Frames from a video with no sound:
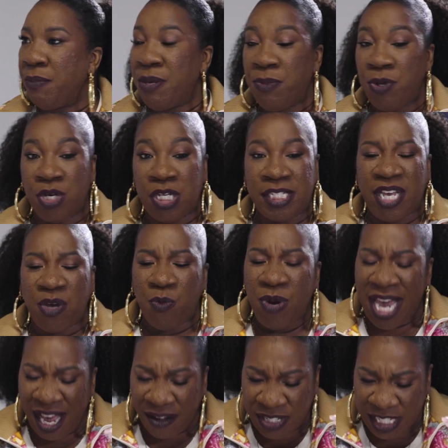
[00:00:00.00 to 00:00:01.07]
People are gonna say, we
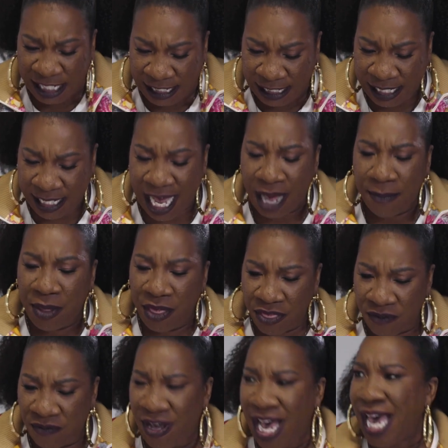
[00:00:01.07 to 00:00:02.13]
have to stop
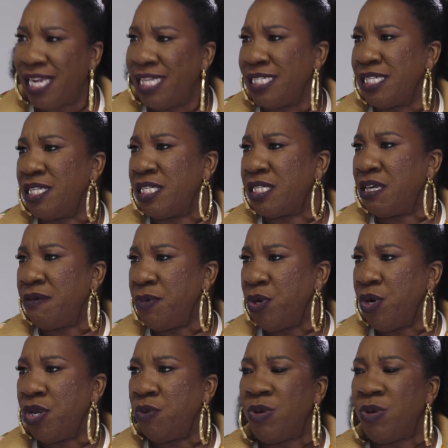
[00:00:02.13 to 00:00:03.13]
the violence in this community.